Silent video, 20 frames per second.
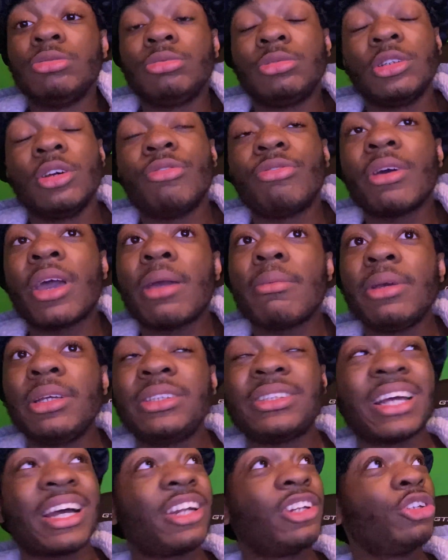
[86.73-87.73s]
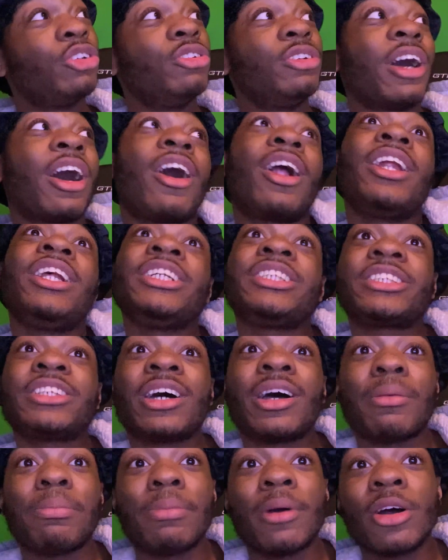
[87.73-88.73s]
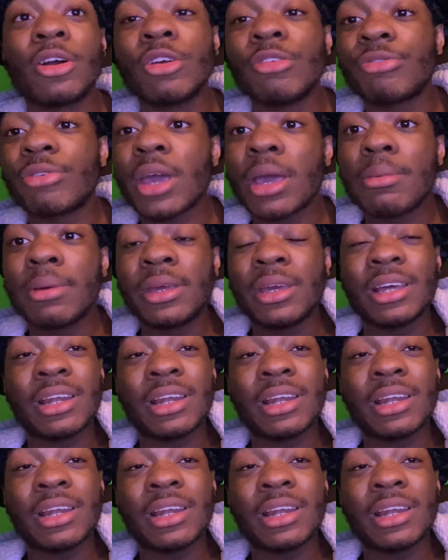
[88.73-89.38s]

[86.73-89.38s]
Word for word: you feel me, trying to do all this stuff, bro, you feel me?